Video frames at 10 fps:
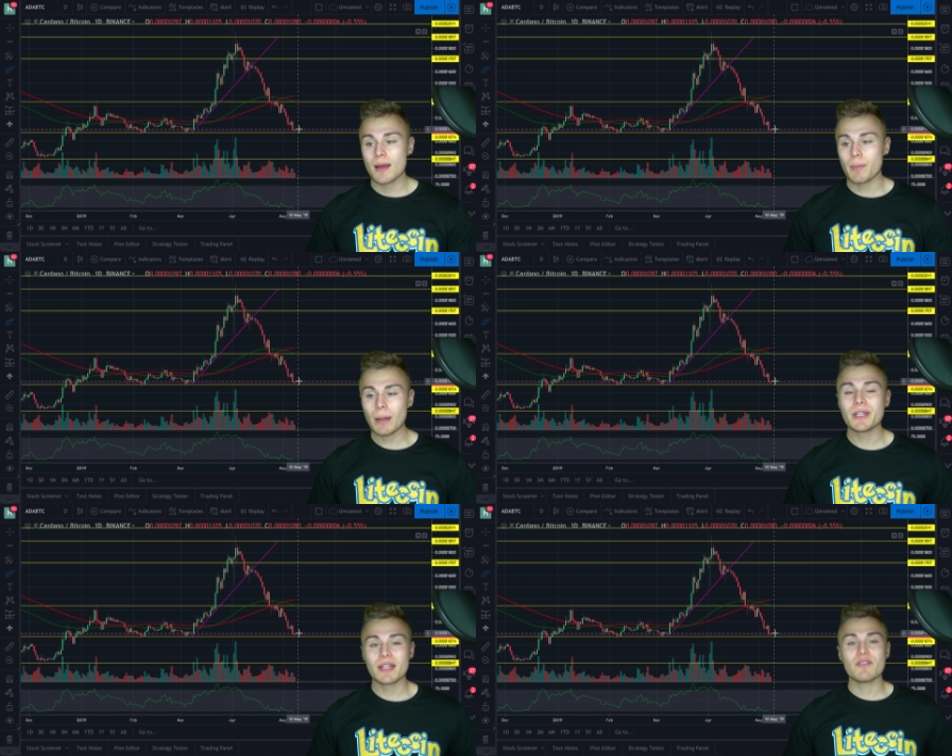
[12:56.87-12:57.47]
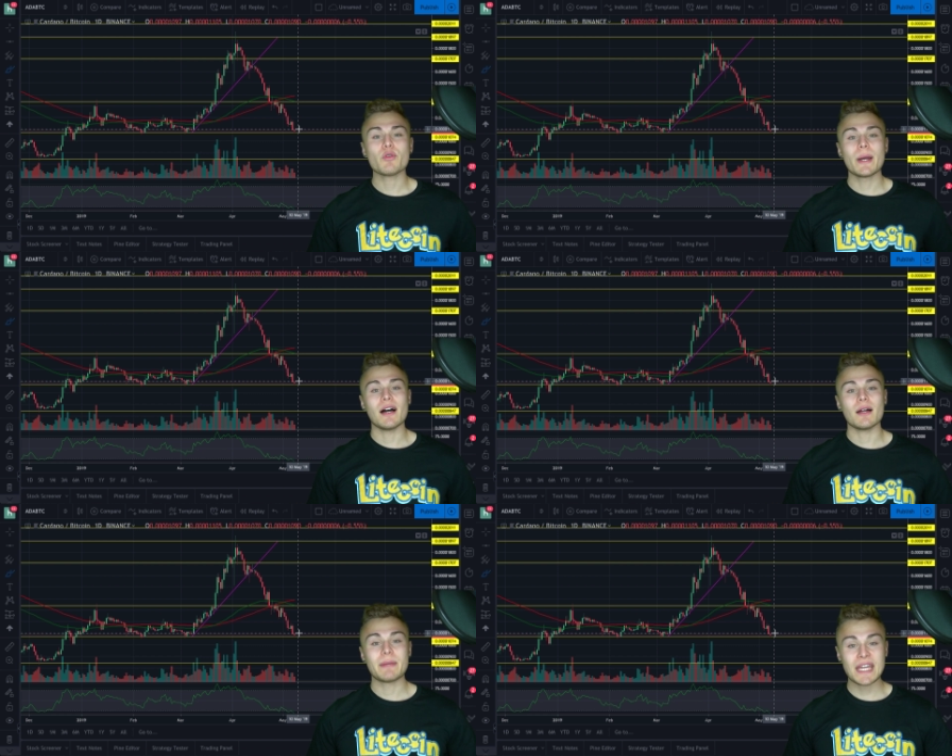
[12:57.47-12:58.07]
Probably a giveaway
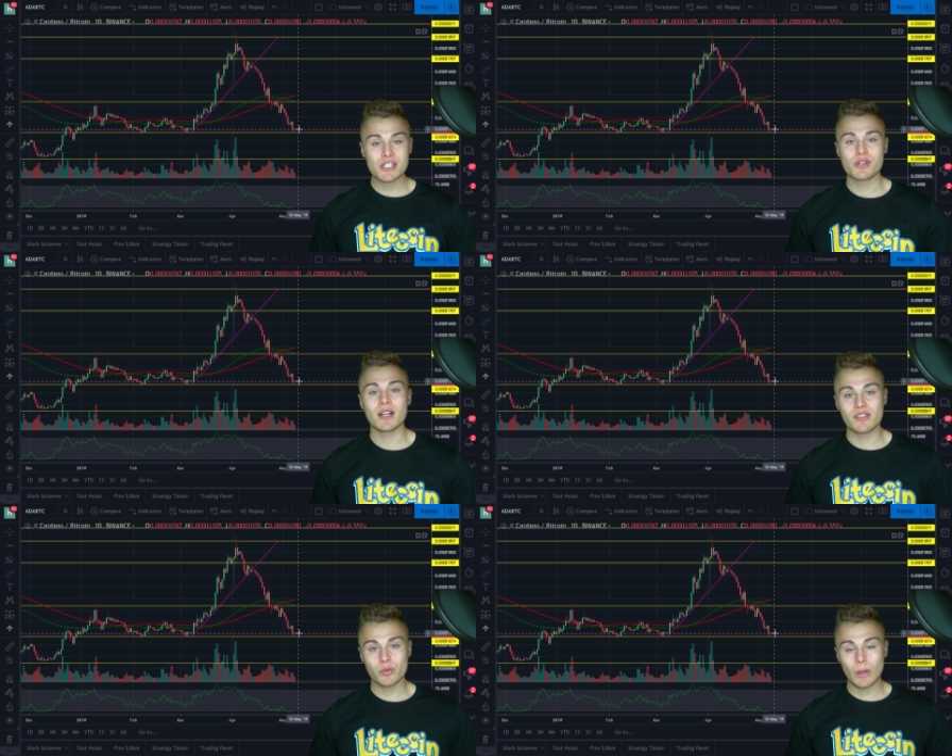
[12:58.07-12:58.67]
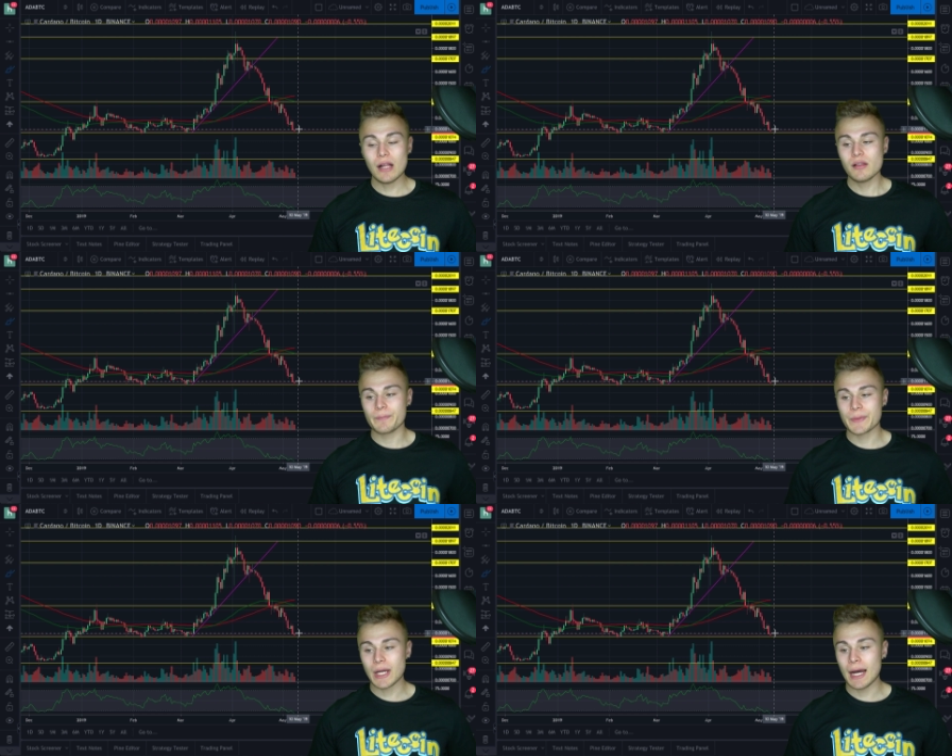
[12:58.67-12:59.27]
on Patreon as well.
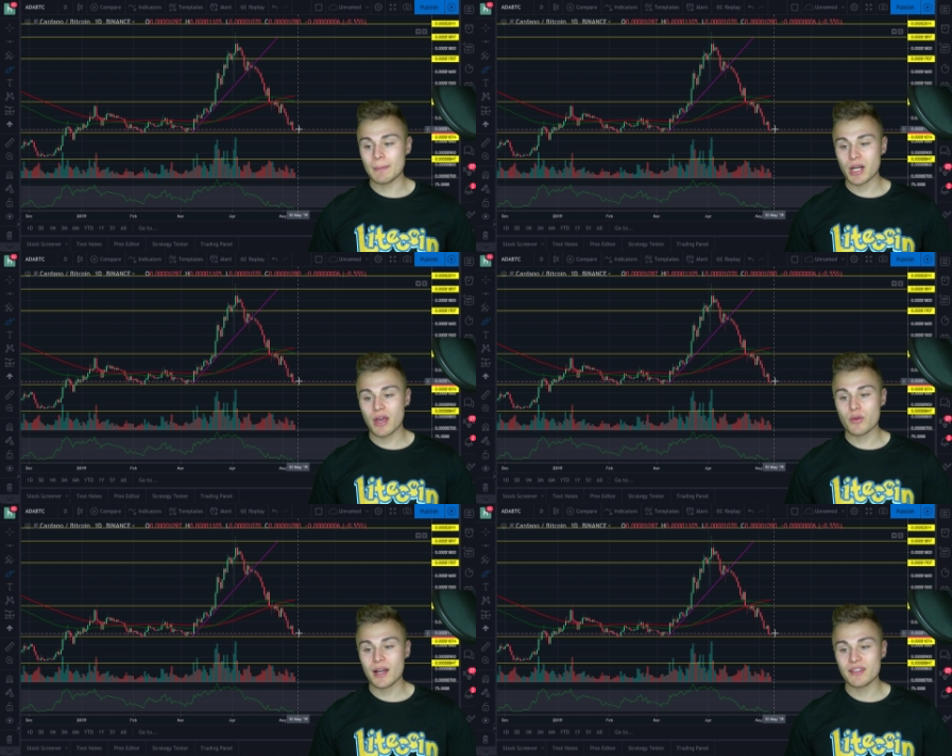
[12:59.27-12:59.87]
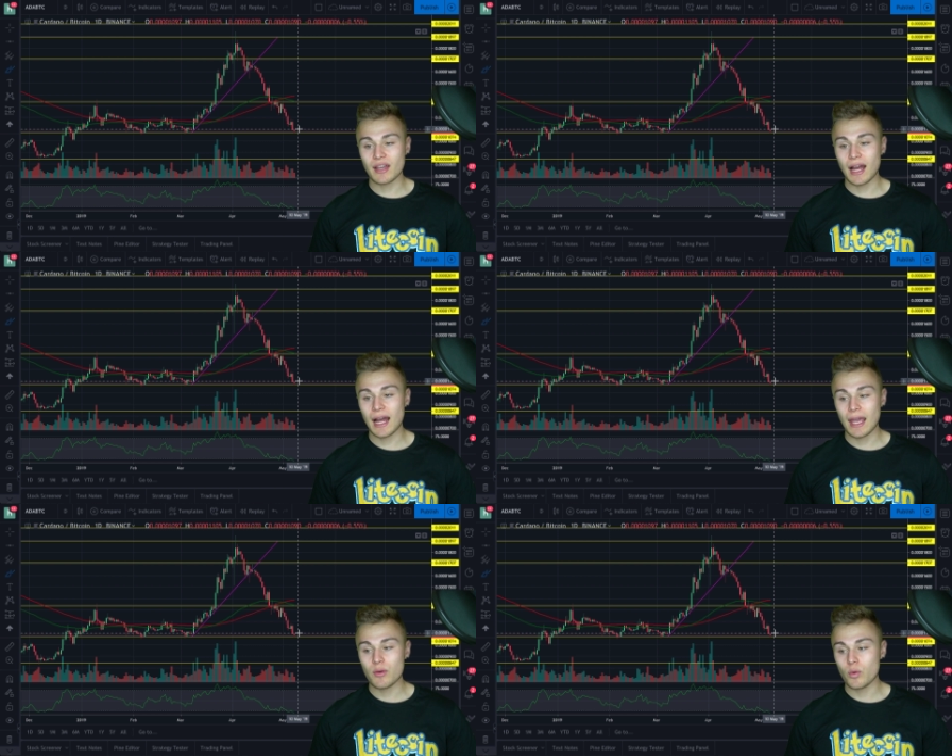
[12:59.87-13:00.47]
Um, but otherwise,
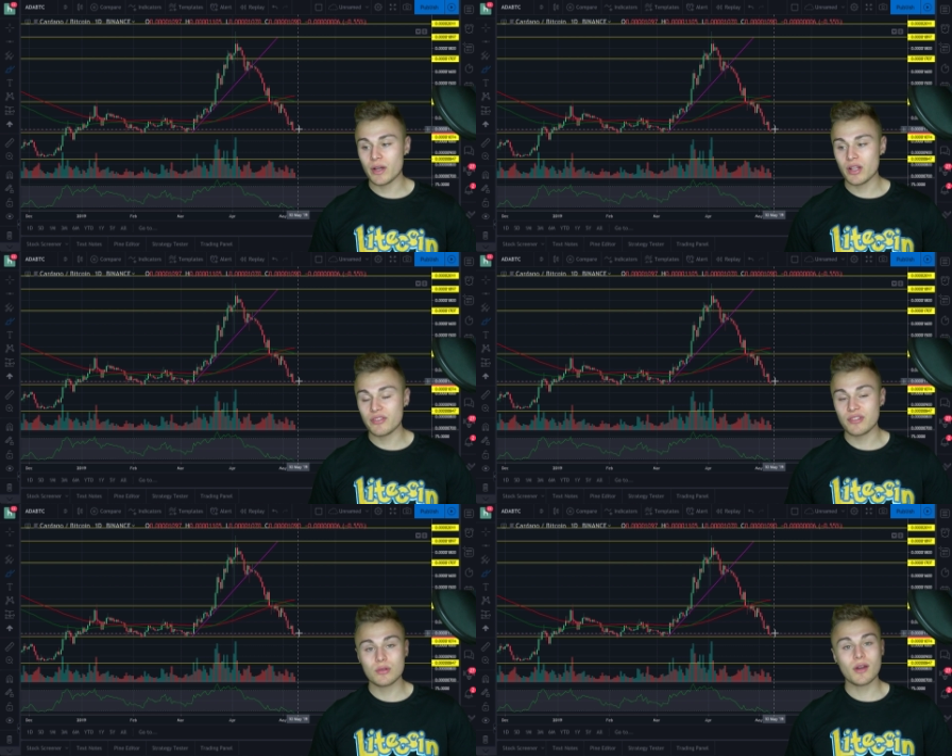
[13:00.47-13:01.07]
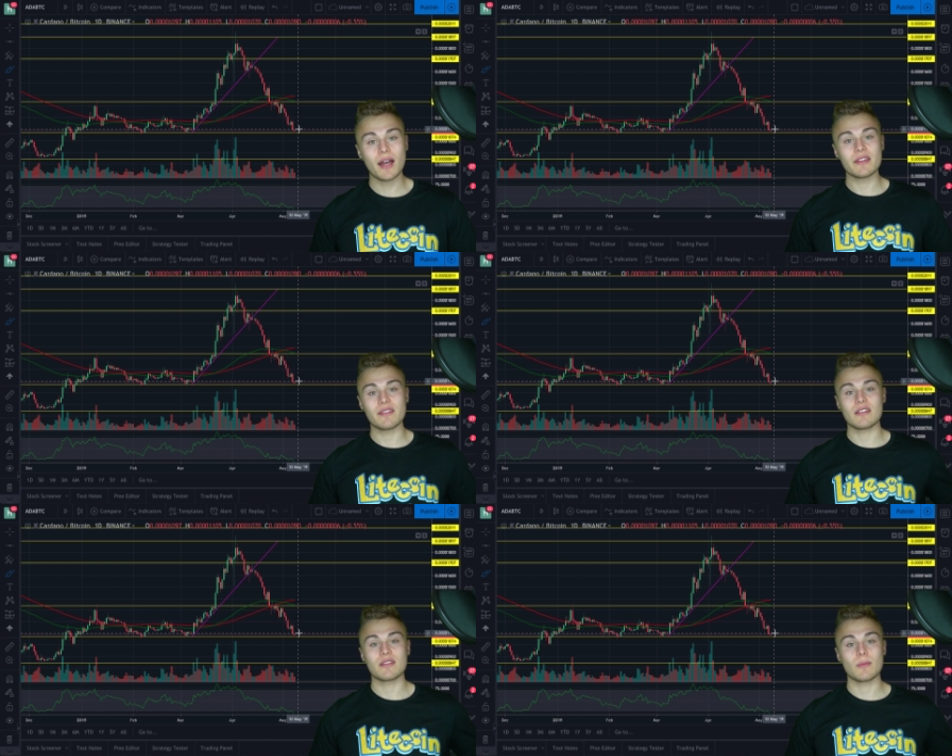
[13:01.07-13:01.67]
I will see you
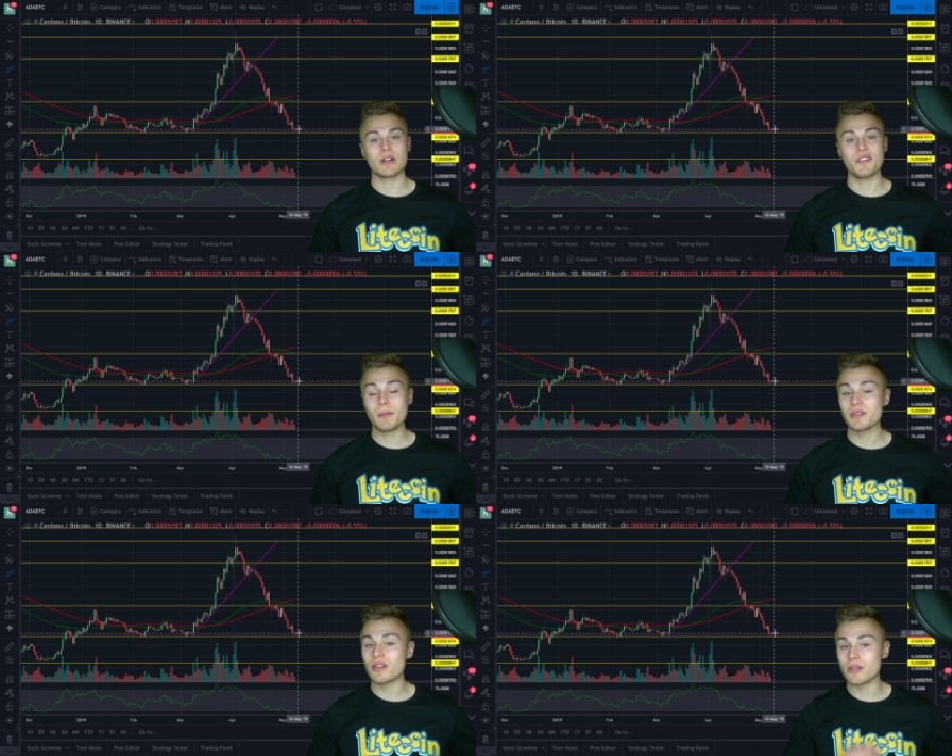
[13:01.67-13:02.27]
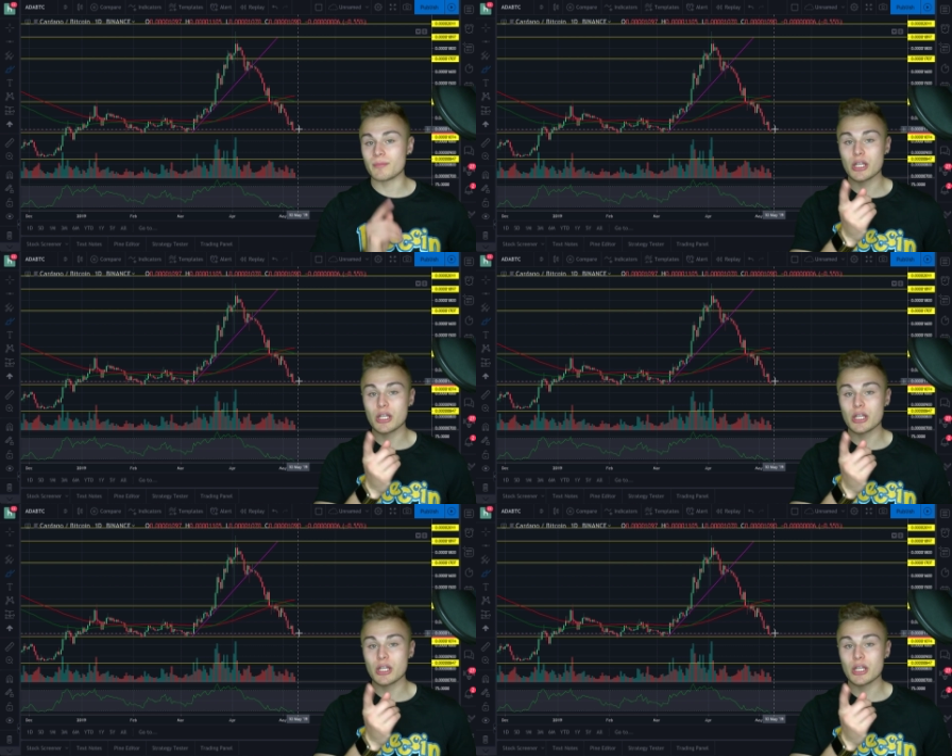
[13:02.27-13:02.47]
guys in tomorrow's episode.